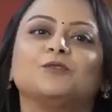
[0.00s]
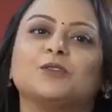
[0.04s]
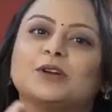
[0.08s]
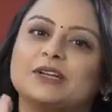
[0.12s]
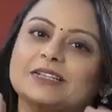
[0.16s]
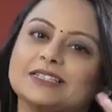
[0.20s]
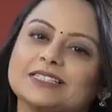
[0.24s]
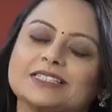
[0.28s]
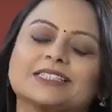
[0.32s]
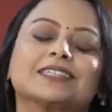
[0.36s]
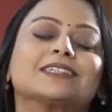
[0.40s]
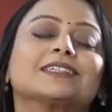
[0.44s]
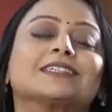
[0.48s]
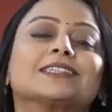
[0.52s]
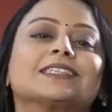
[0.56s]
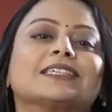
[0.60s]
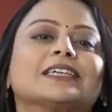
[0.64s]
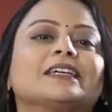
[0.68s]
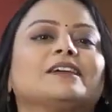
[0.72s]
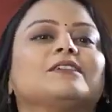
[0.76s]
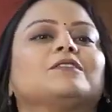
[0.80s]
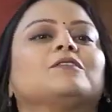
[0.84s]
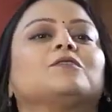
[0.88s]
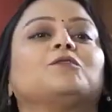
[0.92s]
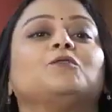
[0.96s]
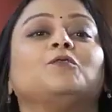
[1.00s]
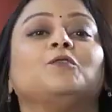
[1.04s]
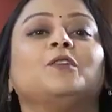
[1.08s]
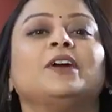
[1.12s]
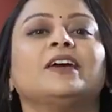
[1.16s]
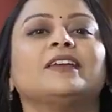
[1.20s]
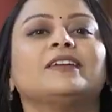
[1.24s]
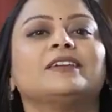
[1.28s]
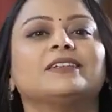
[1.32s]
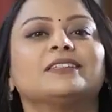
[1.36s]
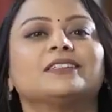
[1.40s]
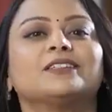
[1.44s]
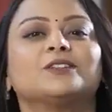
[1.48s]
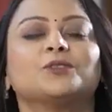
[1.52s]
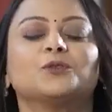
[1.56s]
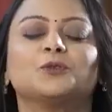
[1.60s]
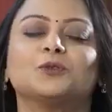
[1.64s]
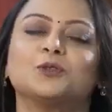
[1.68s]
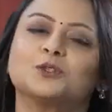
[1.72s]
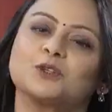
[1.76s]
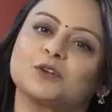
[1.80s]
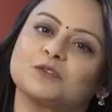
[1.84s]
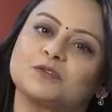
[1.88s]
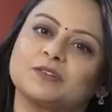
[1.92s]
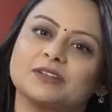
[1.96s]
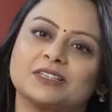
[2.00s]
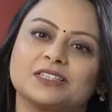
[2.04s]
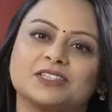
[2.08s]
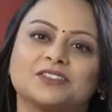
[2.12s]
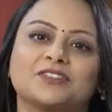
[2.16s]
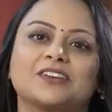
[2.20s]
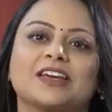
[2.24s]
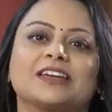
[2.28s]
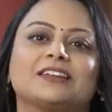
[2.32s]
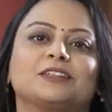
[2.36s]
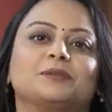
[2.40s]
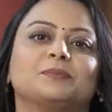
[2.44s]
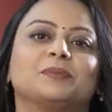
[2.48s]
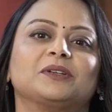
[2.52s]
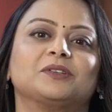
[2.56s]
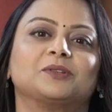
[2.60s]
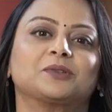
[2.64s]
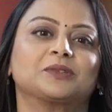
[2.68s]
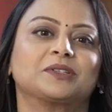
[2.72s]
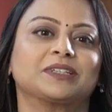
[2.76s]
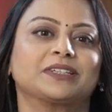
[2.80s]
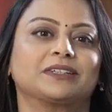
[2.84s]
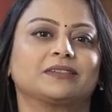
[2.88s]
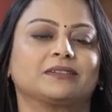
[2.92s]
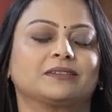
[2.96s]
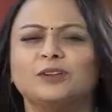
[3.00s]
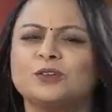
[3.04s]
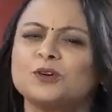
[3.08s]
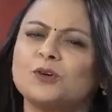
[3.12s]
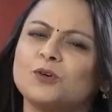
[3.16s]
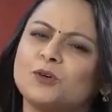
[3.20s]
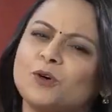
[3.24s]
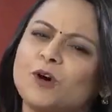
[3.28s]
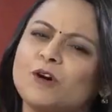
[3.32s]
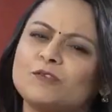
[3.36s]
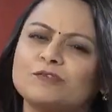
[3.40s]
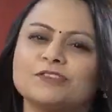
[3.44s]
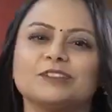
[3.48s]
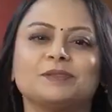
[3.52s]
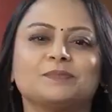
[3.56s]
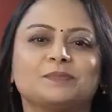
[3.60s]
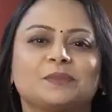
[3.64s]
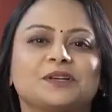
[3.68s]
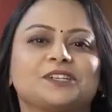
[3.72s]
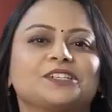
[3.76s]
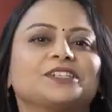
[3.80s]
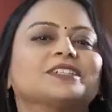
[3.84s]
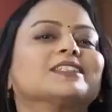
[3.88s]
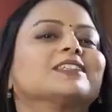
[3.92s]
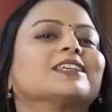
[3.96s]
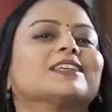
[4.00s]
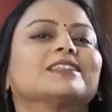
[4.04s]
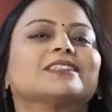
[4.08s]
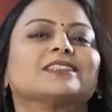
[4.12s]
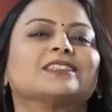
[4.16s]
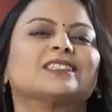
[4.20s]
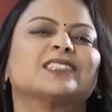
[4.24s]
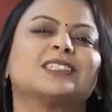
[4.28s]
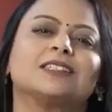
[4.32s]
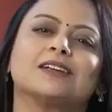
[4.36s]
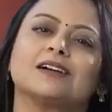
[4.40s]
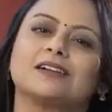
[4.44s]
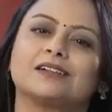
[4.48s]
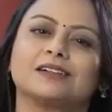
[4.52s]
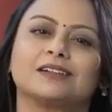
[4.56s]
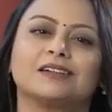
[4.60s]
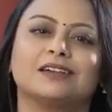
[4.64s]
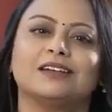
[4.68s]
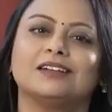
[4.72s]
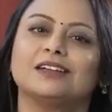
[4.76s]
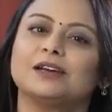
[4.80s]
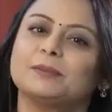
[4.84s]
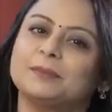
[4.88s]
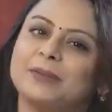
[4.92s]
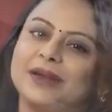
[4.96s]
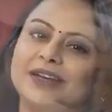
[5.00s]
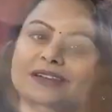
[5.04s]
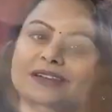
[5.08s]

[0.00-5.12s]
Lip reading: We are discussing various routes of hysterectomy today. Now, often patients are stuck in a